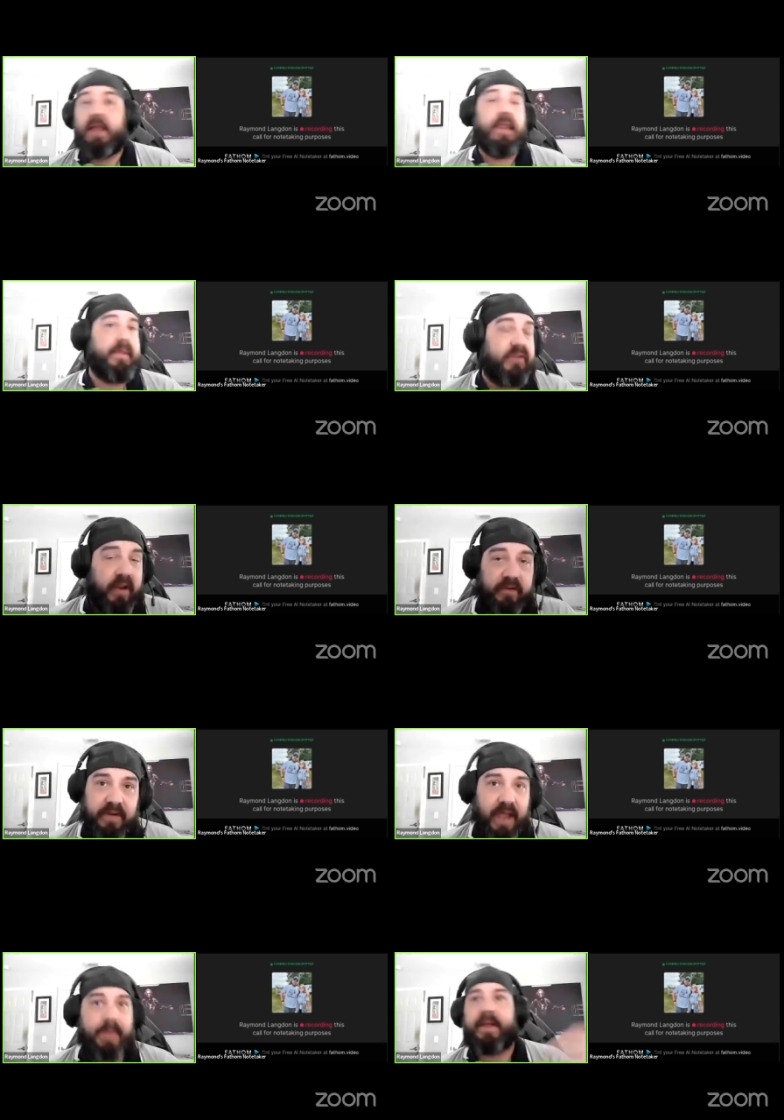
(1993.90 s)
Let me change the
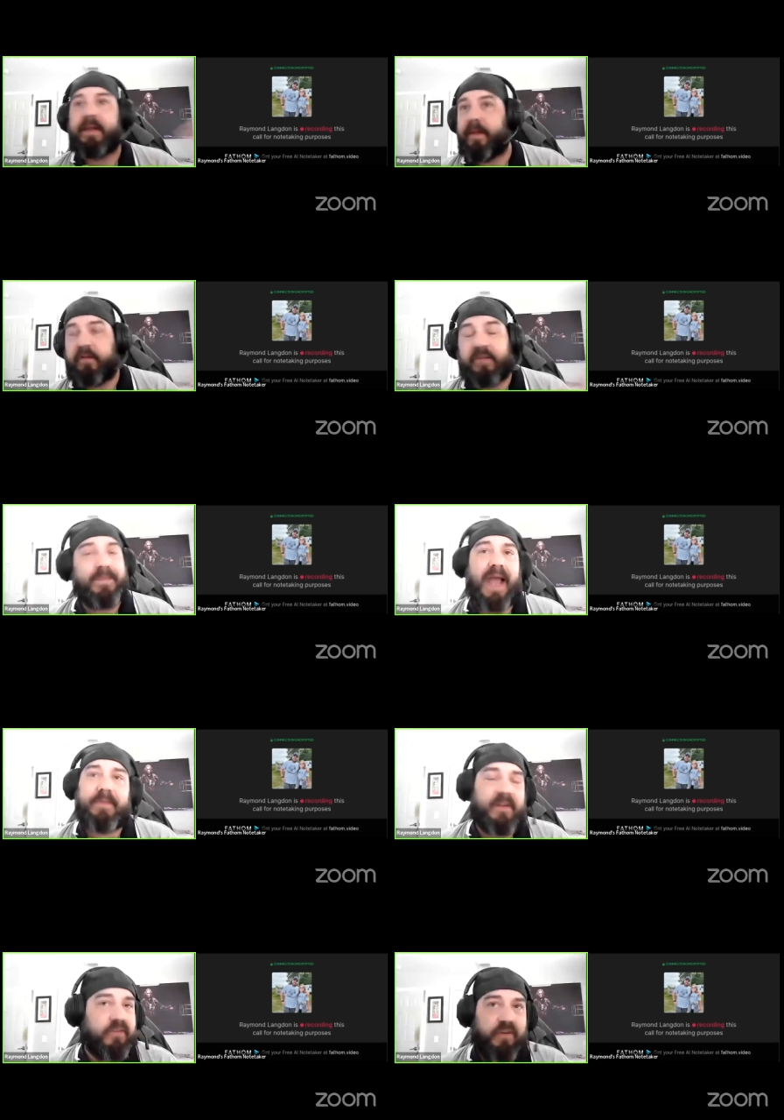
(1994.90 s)
topic. Sometimes
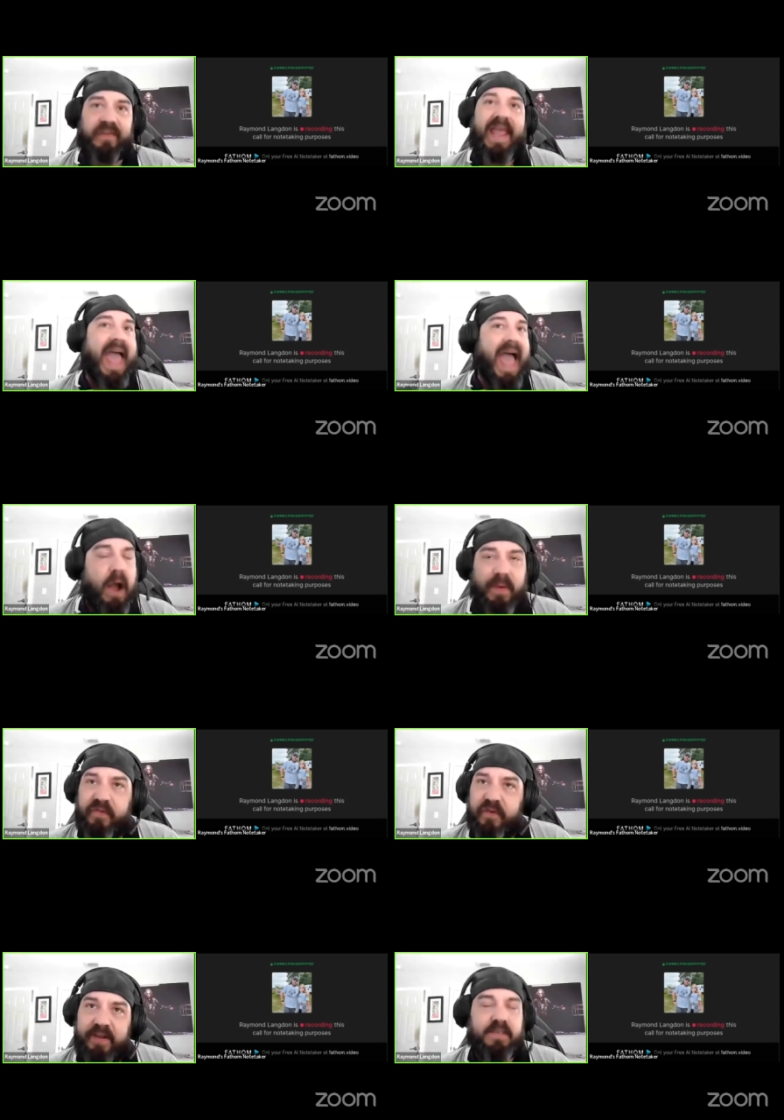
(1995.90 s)
it's just how we
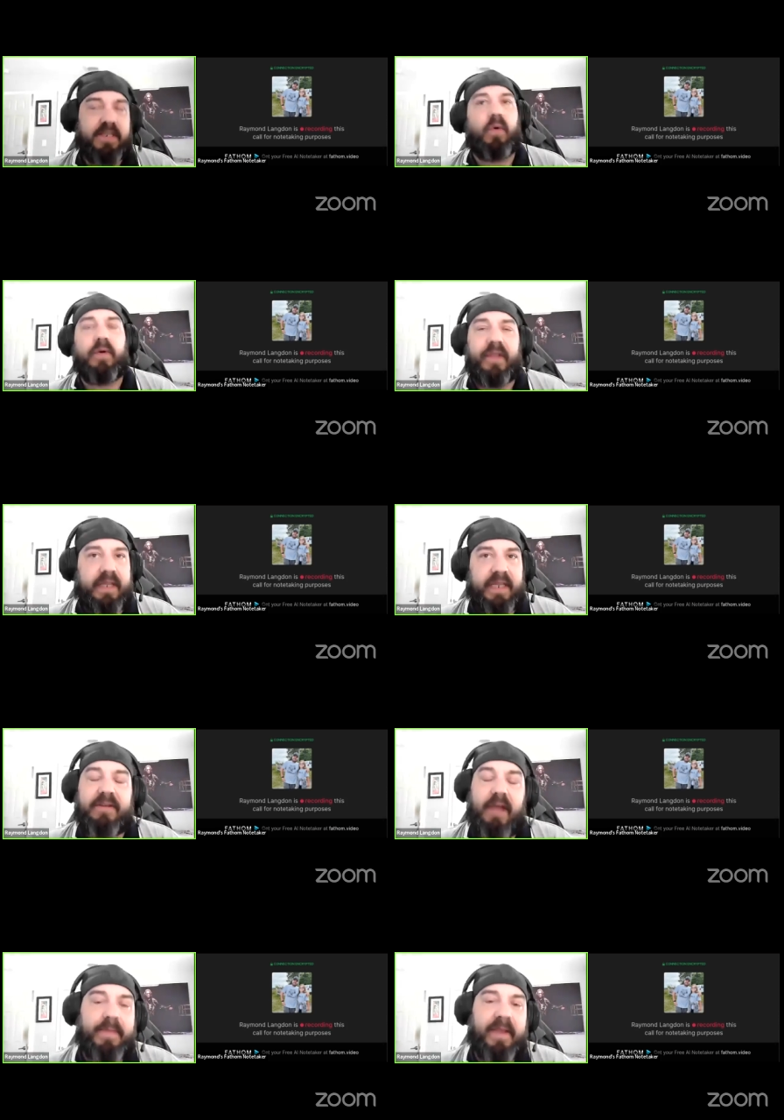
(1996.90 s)
phrased it or the lead
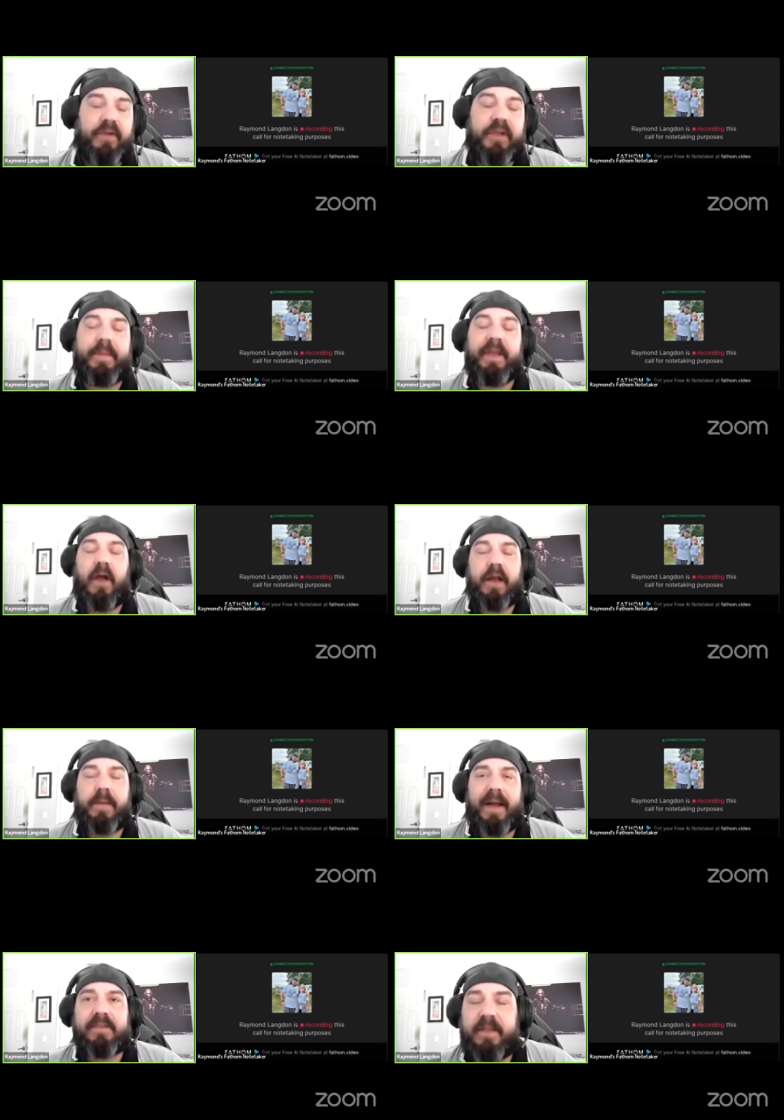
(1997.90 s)
type, as you hear me talk
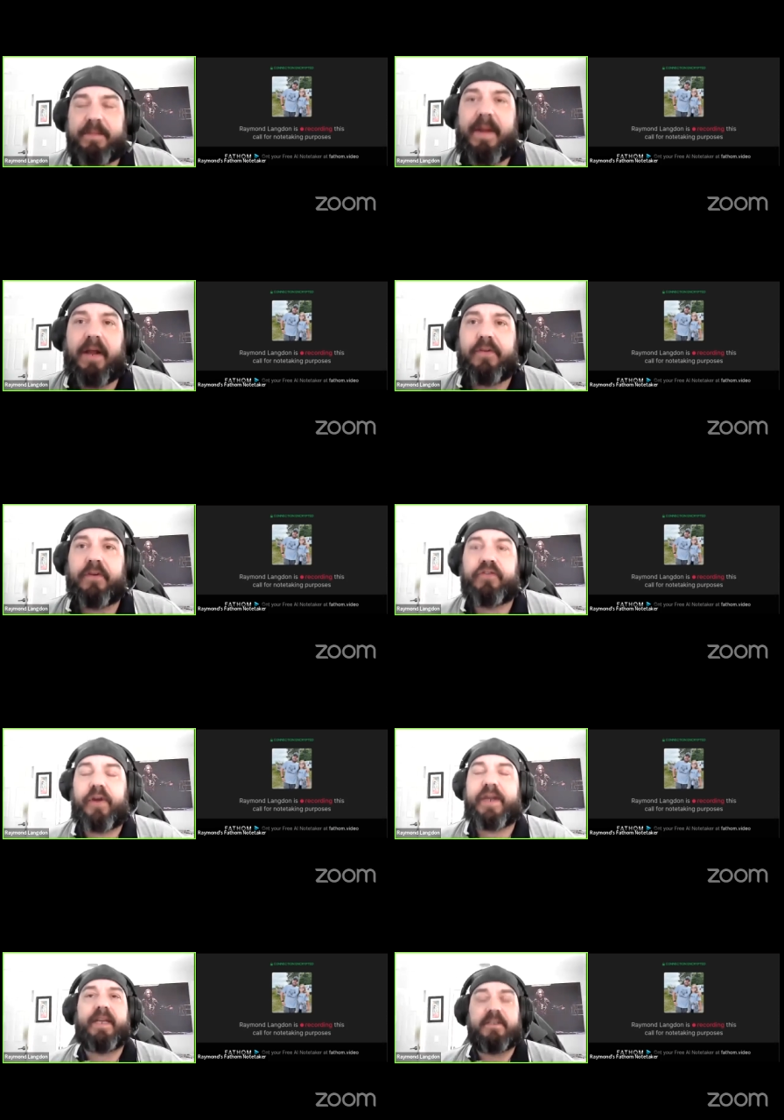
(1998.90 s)
about some of my other
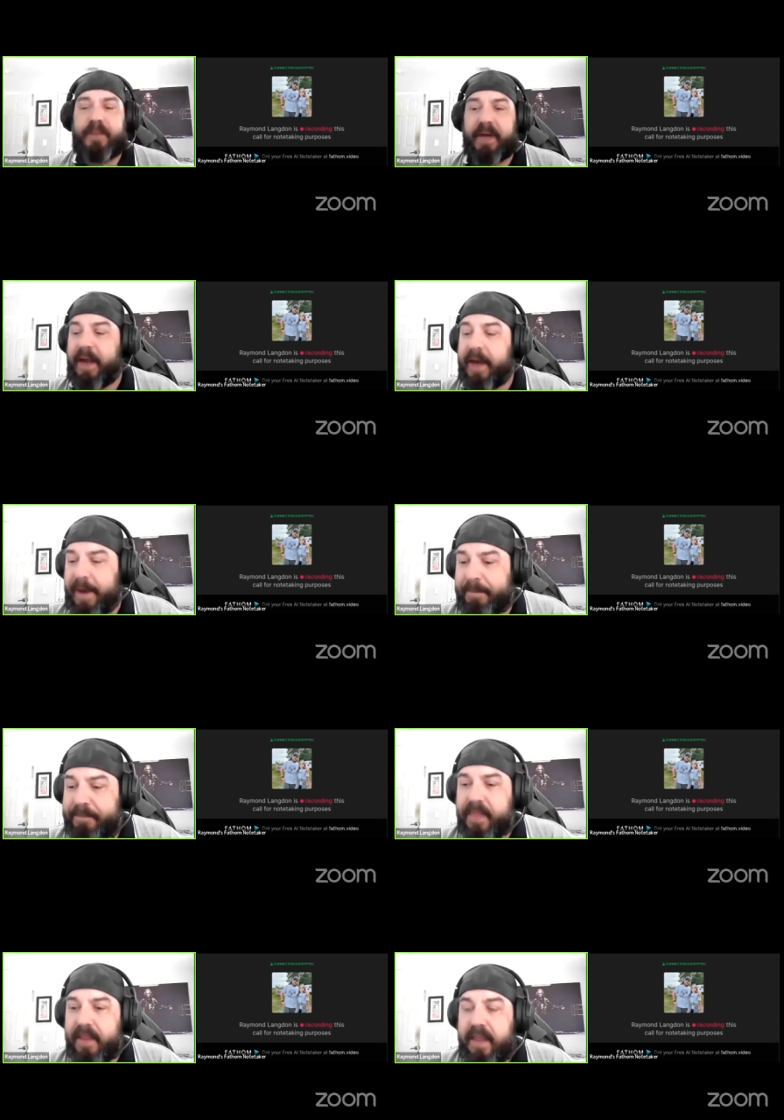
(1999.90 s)
trainings. But um,
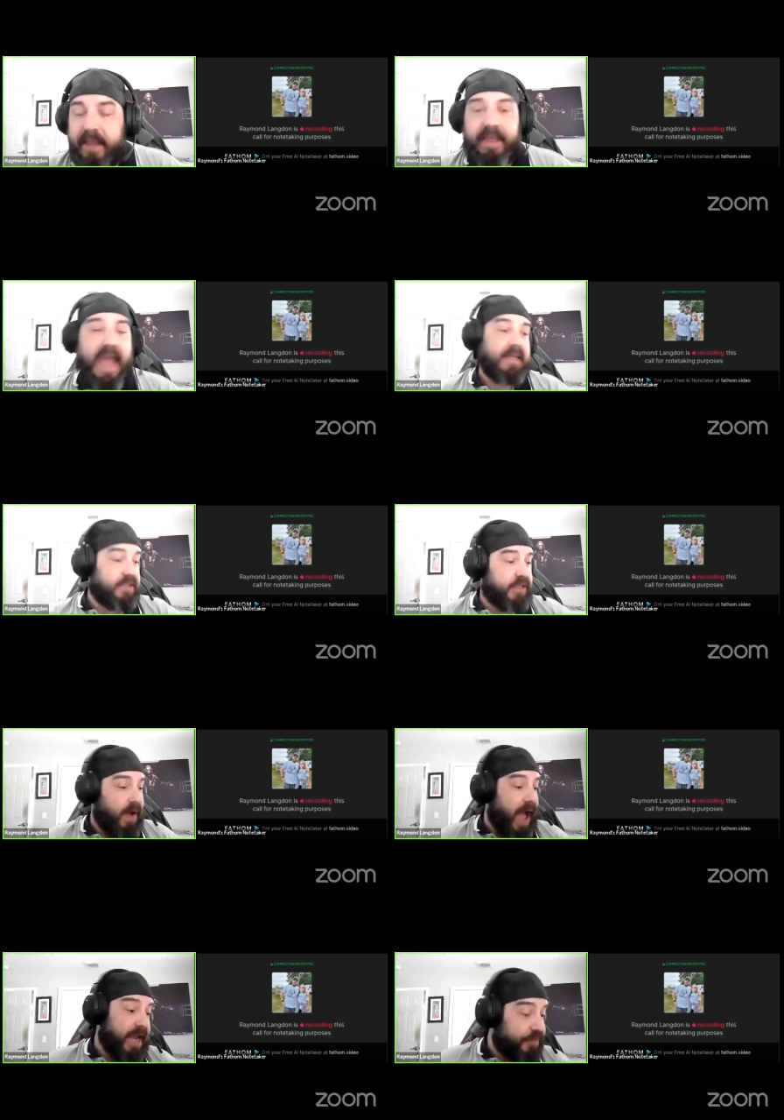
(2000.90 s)
yeah, so
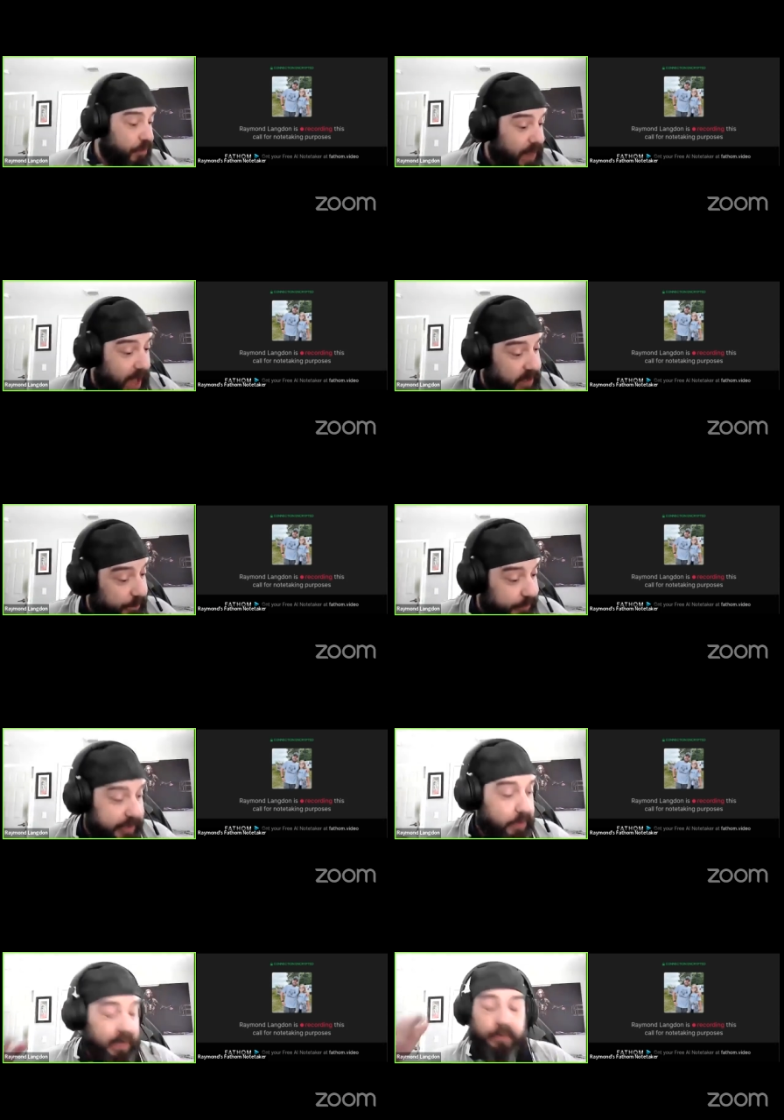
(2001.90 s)
I got through a lot here pretty
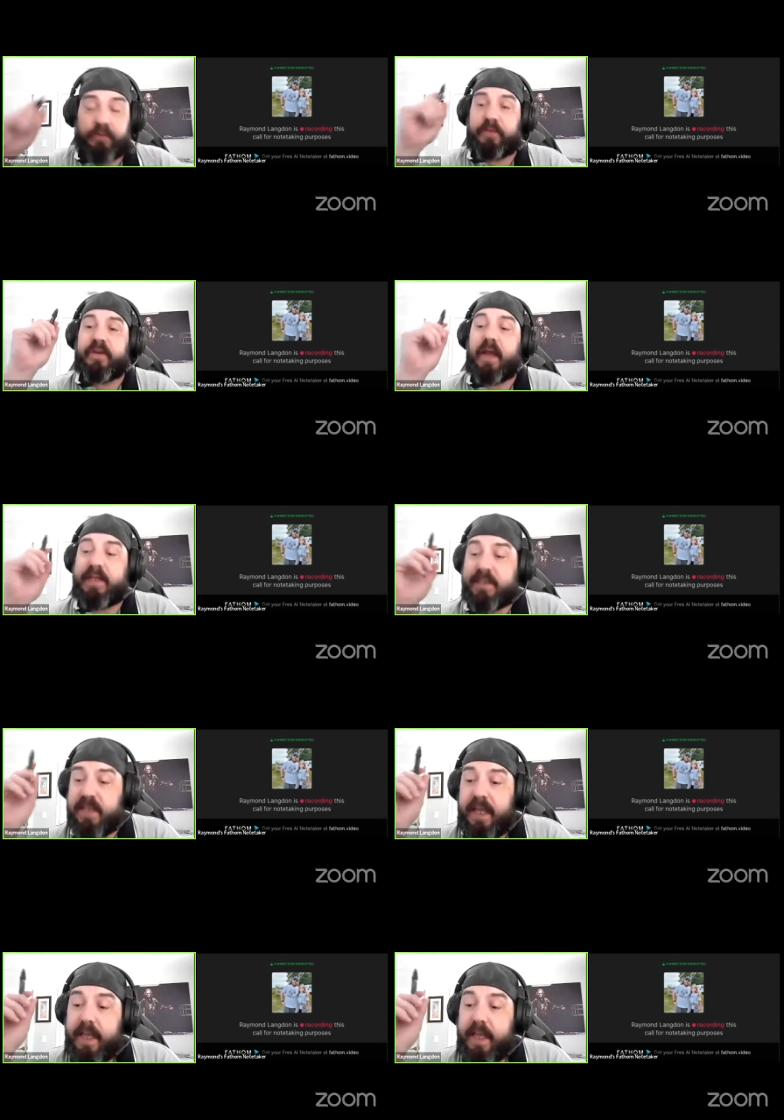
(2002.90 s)
quick, which was nice.